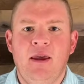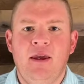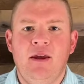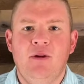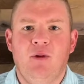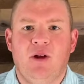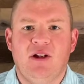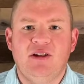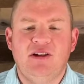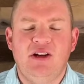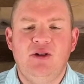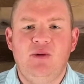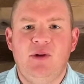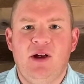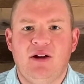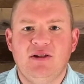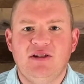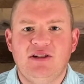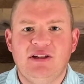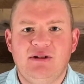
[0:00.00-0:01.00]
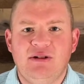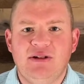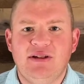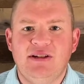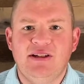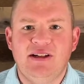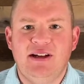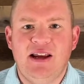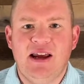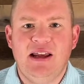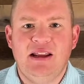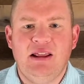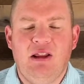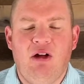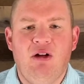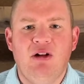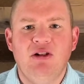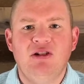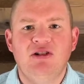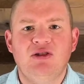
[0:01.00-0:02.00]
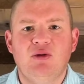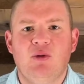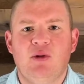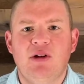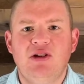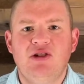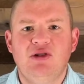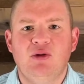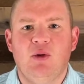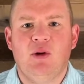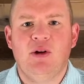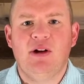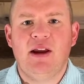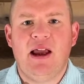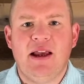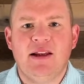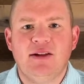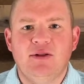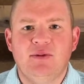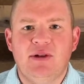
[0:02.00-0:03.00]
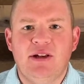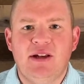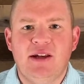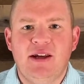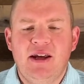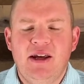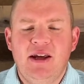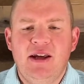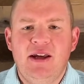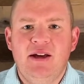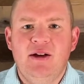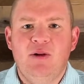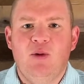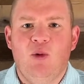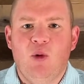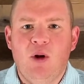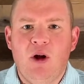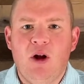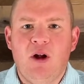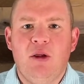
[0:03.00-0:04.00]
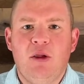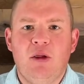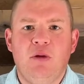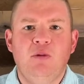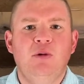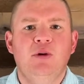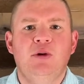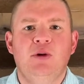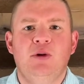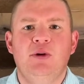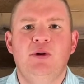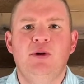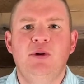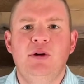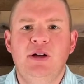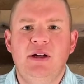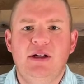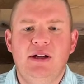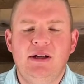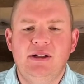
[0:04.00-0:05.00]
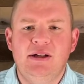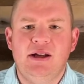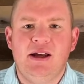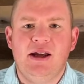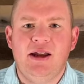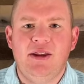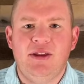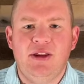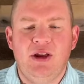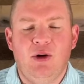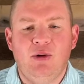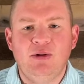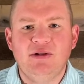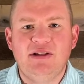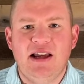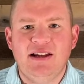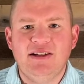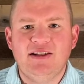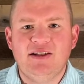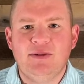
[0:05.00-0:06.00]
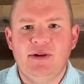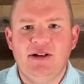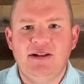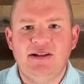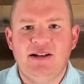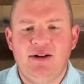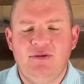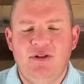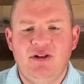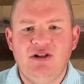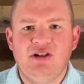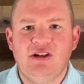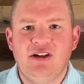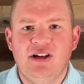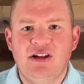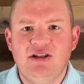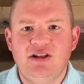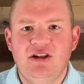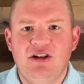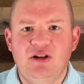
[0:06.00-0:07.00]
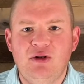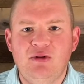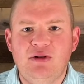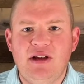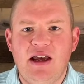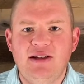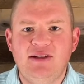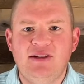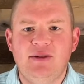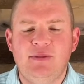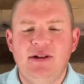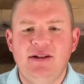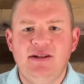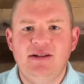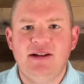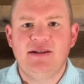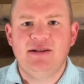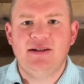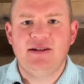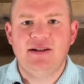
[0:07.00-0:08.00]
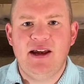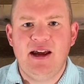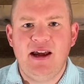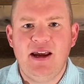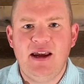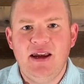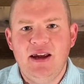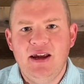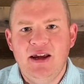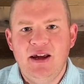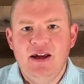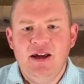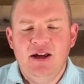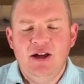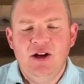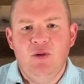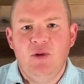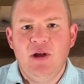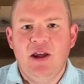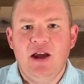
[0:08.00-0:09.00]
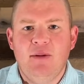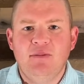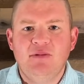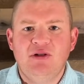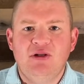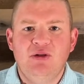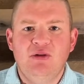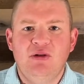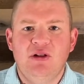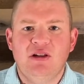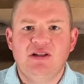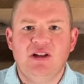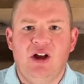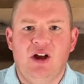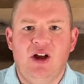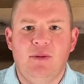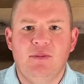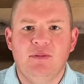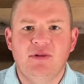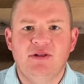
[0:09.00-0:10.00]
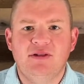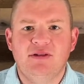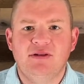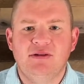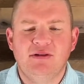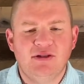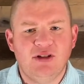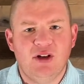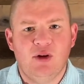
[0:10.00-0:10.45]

We're continuing our series today, Long Story Short, as we work through uh, the Old Testament and eventually into the New Testament. And today we come to the Psalms. So